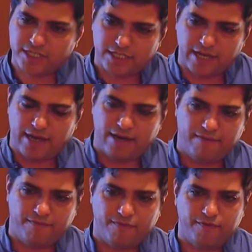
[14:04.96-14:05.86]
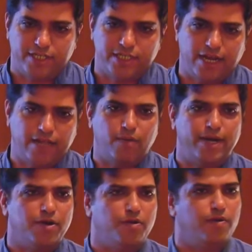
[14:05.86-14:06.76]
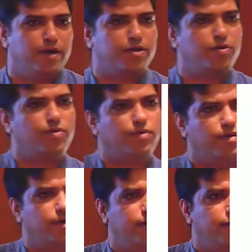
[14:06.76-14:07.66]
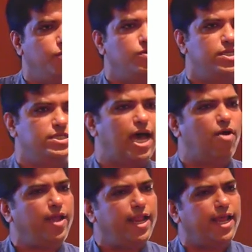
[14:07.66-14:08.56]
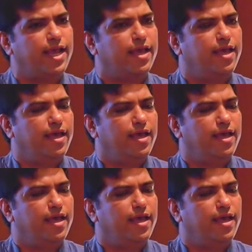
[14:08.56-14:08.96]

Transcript: is um, which is another way to do to reduce, is how can I?